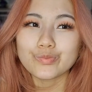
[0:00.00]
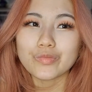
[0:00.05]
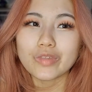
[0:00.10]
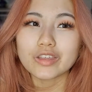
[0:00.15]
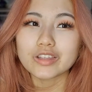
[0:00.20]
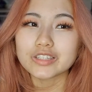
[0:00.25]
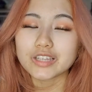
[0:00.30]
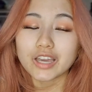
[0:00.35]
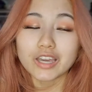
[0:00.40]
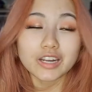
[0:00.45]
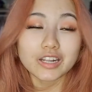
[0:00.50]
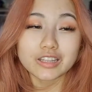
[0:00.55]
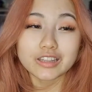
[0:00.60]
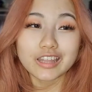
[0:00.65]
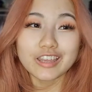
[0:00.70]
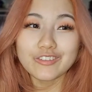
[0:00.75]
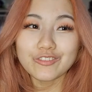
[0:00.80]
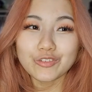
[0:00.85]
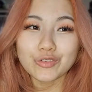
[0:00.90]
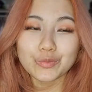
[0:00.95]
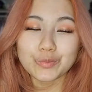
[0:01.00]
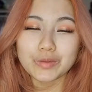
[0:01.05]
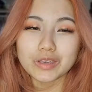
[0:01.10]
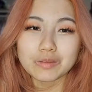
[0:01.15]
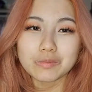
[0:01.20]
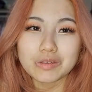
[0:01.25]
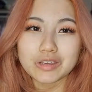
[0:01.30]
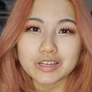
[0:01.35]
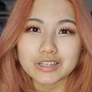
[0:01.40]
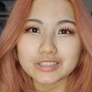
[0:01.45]
exciting thing for
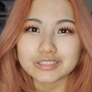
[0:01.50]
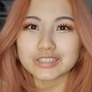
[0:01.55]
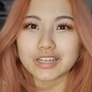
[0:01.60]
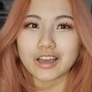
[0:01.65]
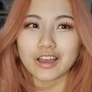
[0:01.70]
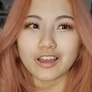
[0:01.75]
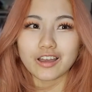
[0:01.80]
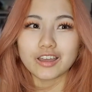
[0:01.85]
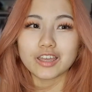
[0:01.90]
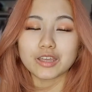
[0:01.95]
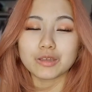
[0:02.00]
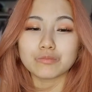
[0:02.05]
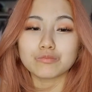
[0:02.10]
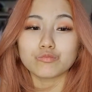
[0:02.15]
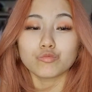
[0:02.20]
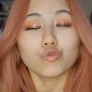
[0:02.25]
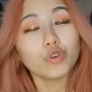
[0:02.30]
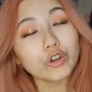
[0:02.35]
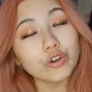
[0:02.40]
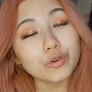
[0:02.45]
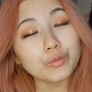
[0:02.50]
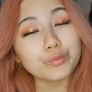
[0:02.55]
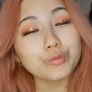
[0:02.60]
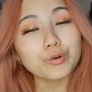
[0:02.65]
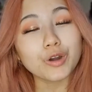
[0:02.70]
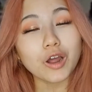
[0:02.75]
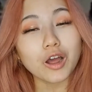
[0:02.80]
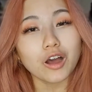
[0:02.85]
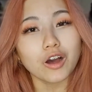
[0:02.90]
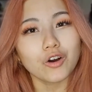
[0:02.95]
me, because I am very
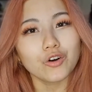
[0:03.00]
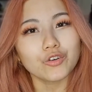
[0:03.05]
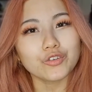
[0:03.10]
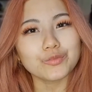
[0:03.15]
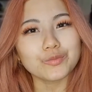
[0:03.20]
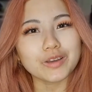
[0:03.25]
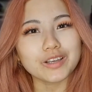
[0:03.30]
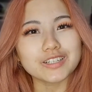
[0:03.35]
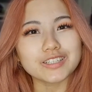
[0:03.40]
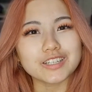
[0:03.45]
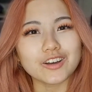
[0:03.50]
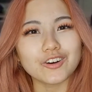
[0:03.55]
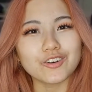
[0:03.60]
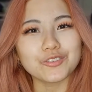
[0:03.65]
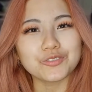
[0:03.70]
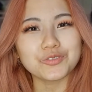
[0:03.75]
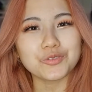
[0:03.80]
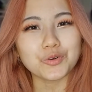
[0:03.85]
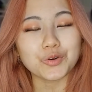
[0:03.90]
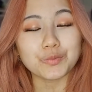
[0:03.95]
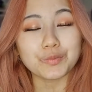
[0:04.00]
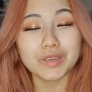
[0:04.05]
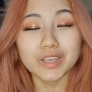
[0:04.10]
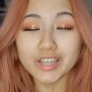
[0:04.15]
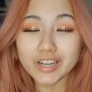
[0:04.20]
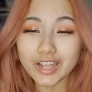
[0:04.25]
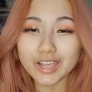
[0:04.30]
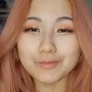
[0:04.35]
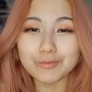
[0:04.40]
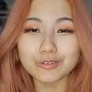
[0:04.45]
proud of myself for
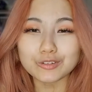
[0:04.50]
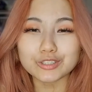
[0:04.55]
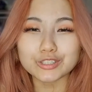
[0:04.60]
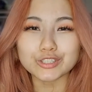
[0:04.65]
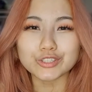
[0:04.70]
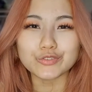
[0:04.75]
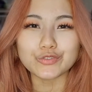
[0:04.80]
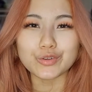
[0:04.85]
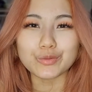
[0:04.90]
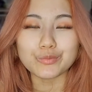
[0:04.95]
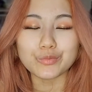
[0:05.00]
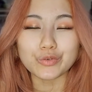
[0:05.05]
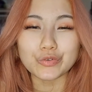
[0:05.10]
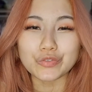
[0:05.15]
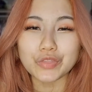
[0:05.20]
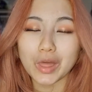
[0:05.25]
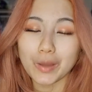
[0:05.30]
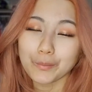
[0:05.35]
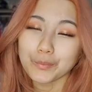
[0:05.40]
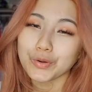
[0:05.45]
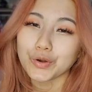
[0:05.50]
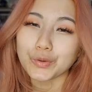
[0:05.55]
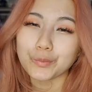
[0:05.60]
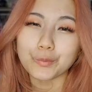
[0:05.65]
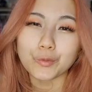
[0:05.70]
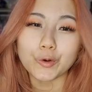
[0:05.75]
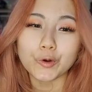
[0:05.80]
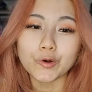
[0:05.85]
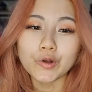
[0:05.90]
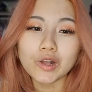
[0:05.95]
being able to remove that
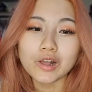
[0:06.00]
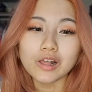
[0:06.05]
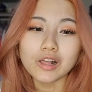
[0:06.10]
purple